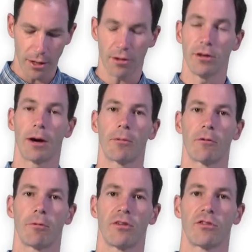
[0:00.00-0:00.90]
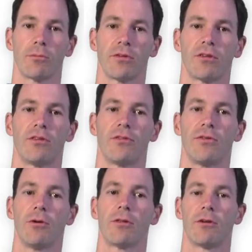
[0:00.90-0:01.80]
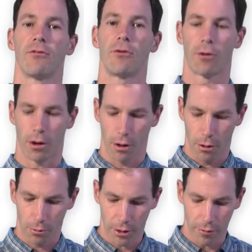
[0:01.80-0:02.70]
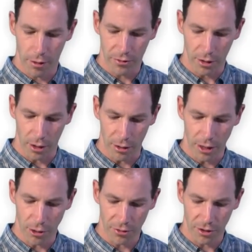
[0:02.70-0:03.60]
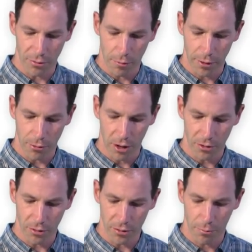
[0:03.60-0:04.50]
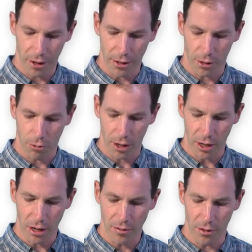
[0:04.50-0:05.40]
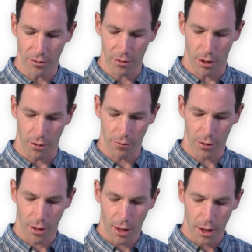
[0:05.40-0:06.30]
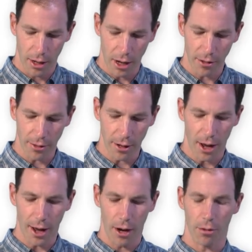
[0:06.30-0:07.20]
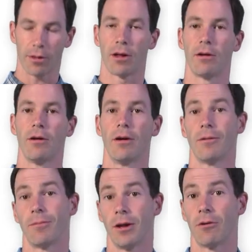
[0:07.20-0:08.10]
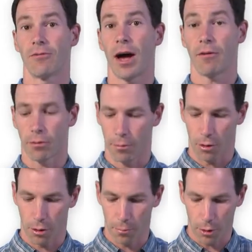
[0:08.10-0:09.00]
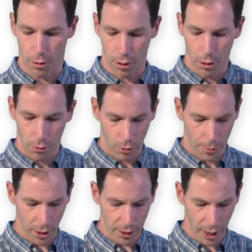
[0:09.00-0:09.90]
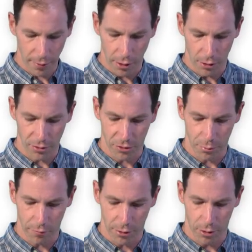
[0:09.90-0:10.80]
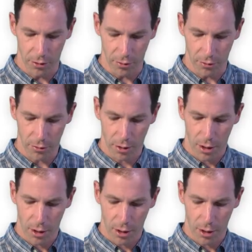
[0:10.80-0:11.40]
number of precision positions fewer than 4 will give us a linear system of equations, making it quite easy to solve. And anything higher than 5 or more will be a nonlinear system of equations.